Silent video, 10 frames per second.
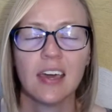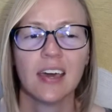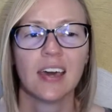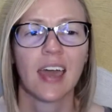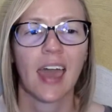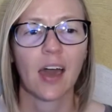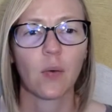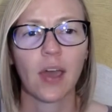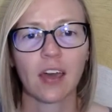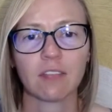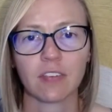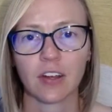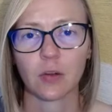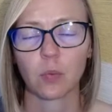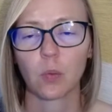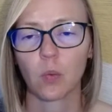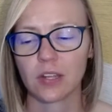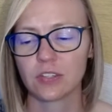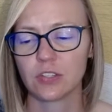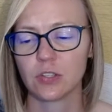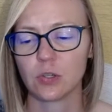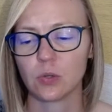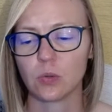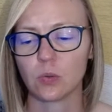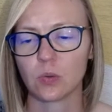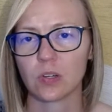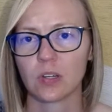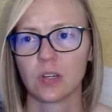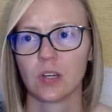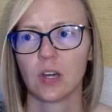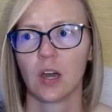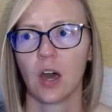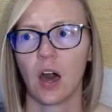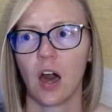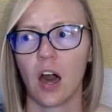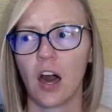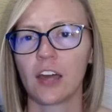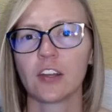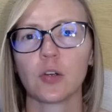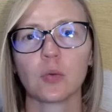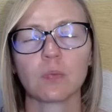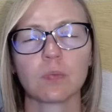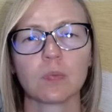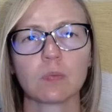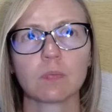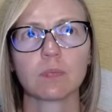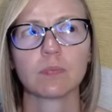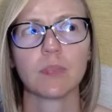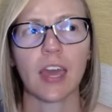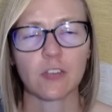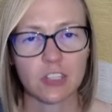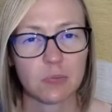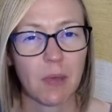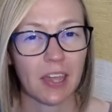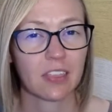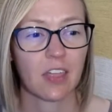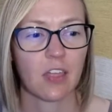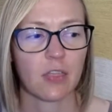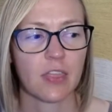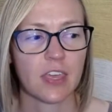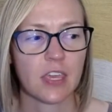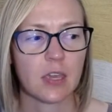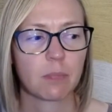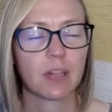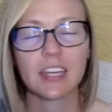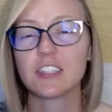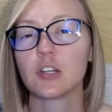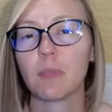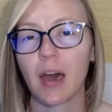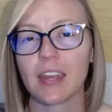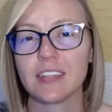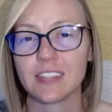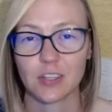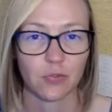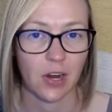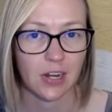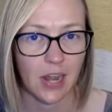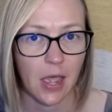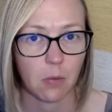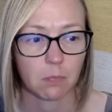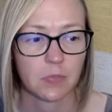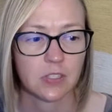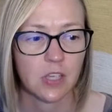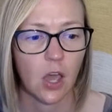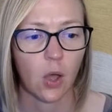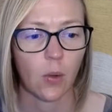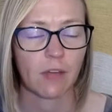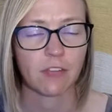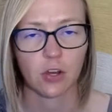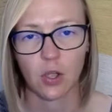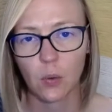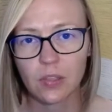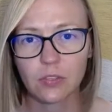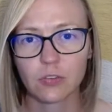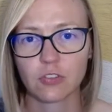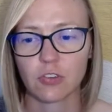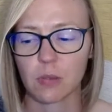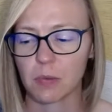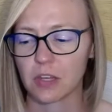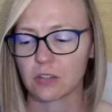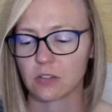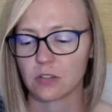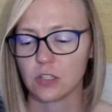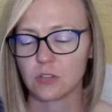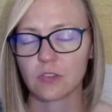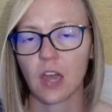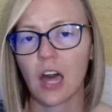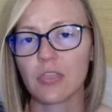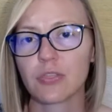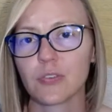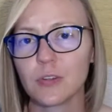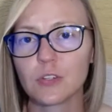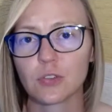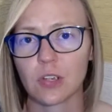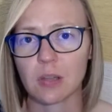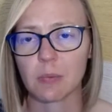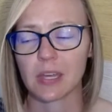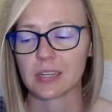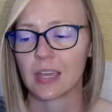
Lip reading: However, we want to honor and respect the place your body's in right now. So if you're going through treatment, you've gone through treatment,